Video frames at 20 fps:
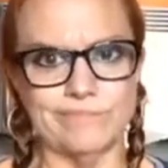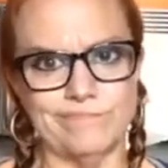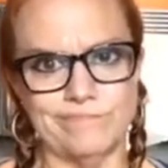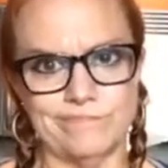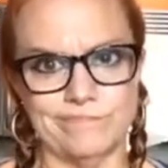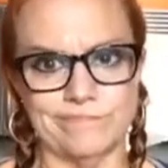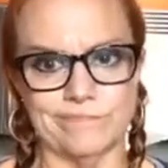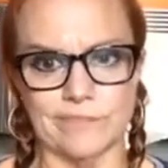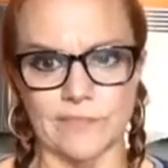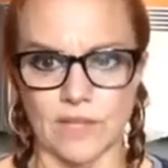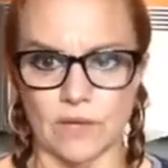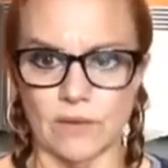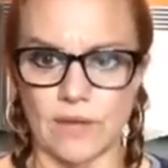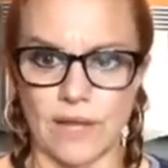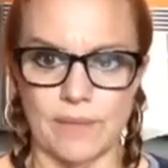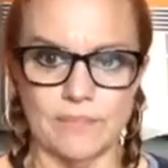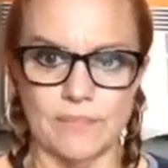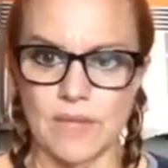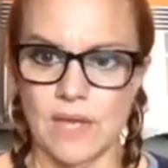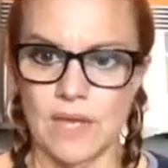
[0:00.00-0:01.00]
Hmm,
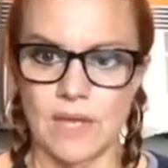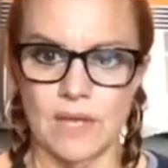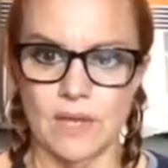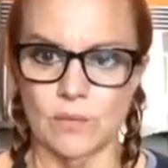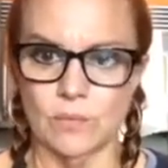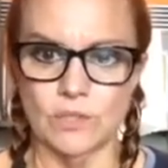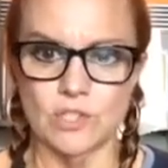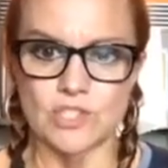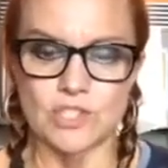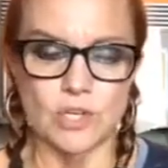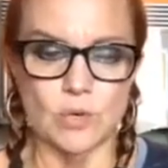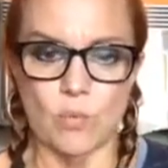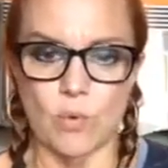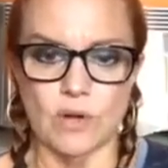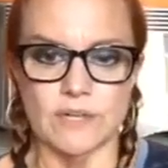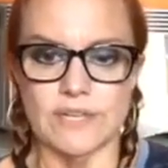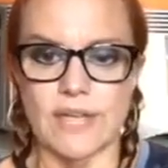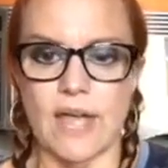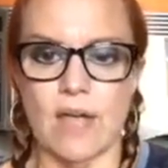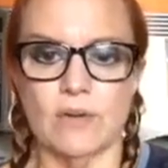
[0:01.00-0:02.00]
okay. Well, it should have
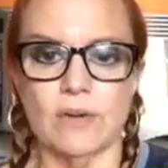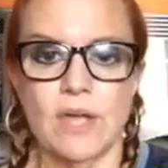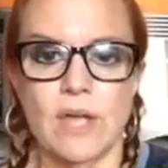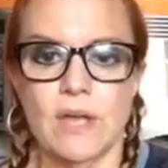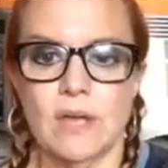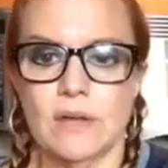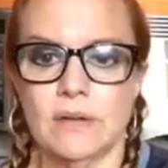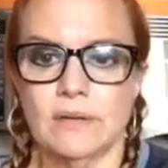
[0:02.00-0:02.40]
worked out.